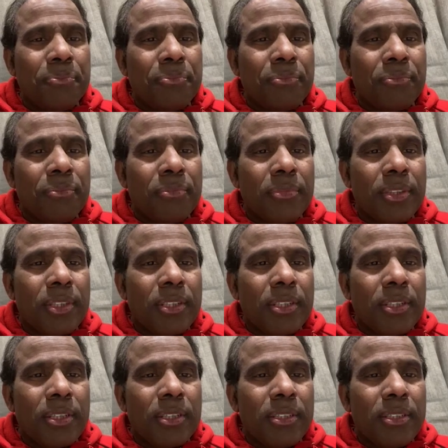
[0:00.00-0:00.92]

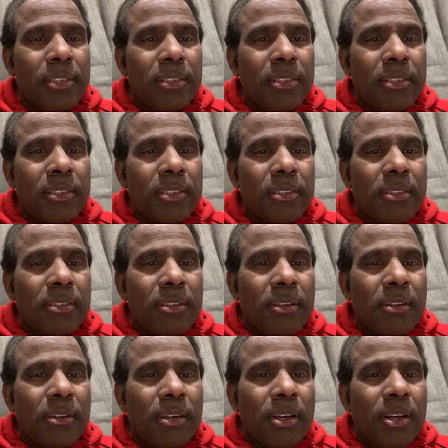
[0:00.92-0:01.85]

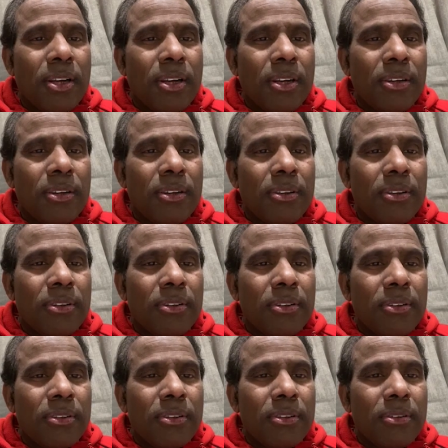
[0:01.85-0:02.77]

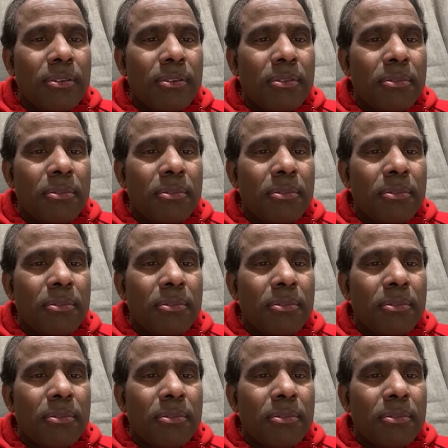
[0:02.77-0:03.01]
No one is speaking in this clip.